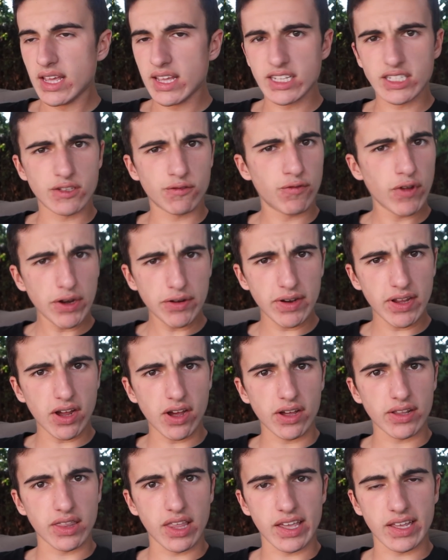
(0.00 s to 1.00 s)
It's very
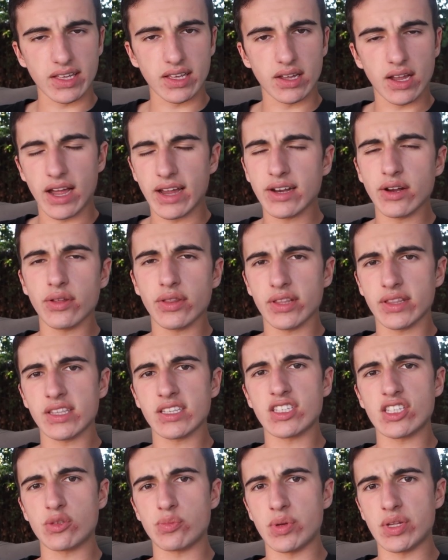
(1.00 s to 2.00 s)
odd. Like, I know that
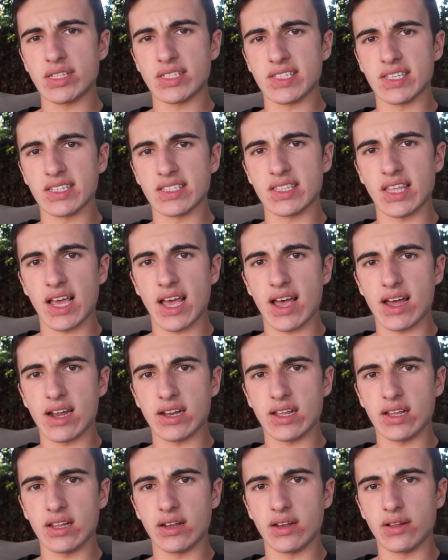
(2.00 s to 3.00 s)
this has been since they
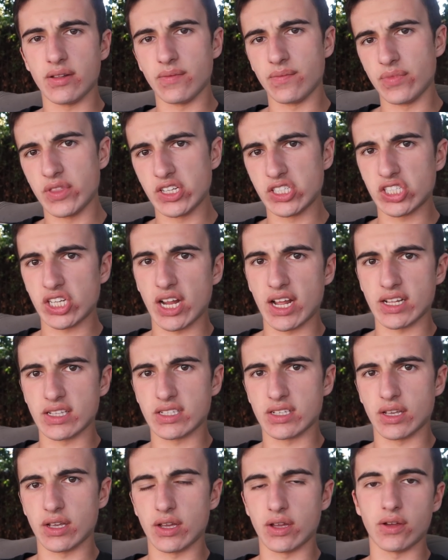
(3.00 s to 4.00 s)
added the
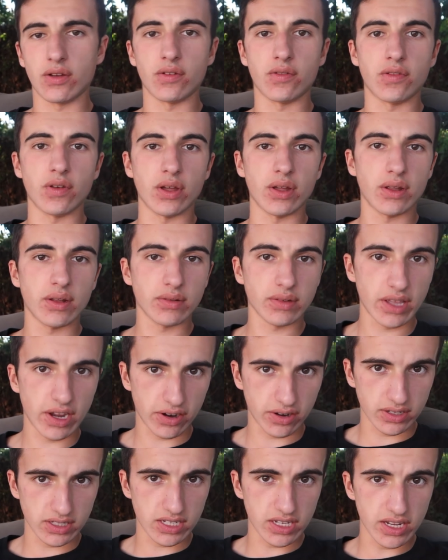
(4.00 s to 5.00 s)
chance of
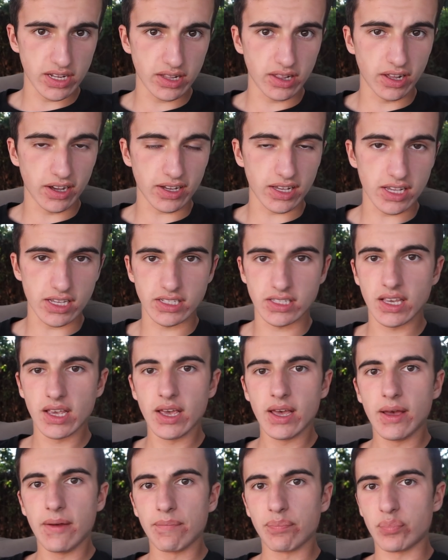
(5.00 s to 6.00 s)
guaranteed Luckies,
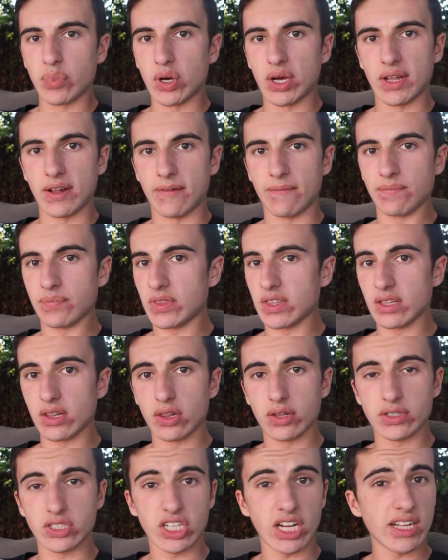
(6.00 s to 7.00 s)
but
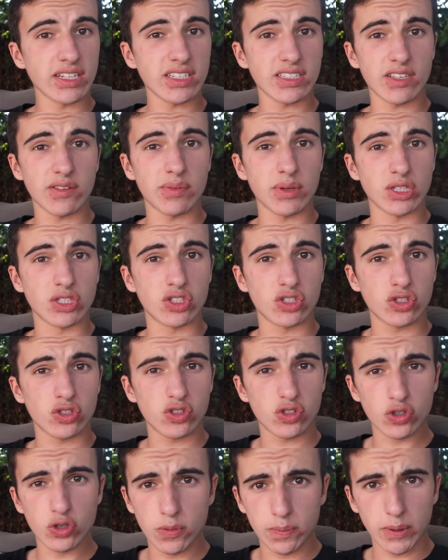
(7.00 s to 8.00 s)
the chances have been
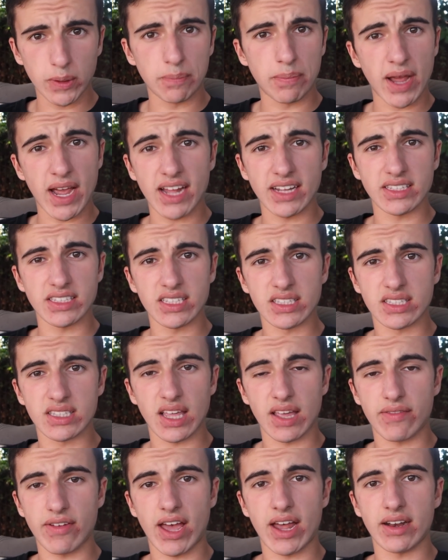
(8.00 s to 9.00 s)
super bad since
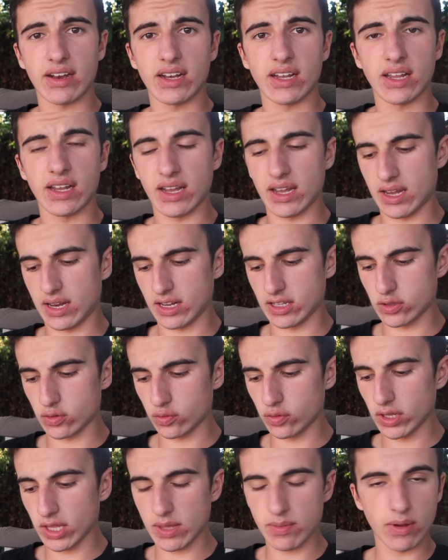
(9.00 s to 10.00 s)
they've added it, and it's
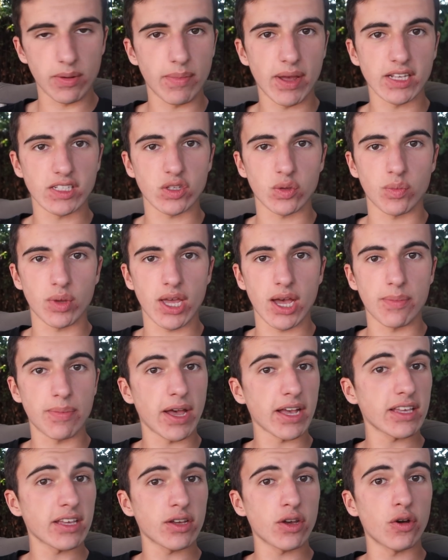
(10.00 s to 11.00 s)
really been messing me up.
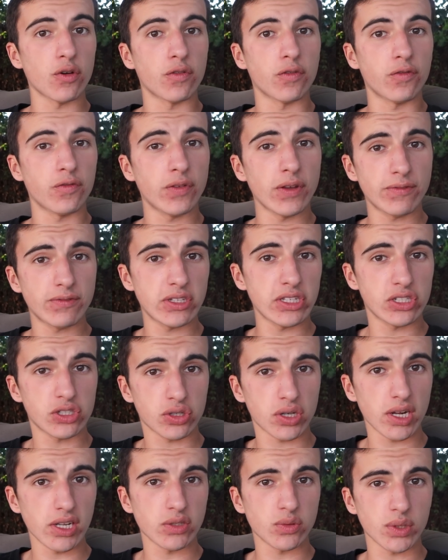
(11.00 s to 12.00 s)
I can go 50
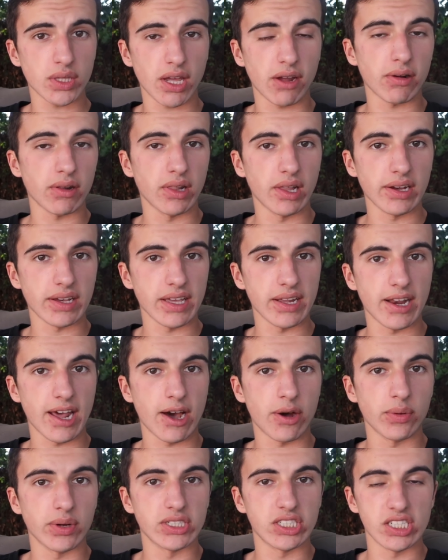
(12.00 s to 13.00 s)
trades without a Lucky
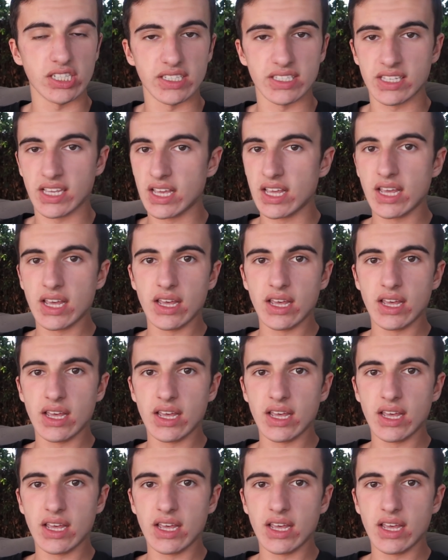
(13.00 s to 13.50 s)
now, which is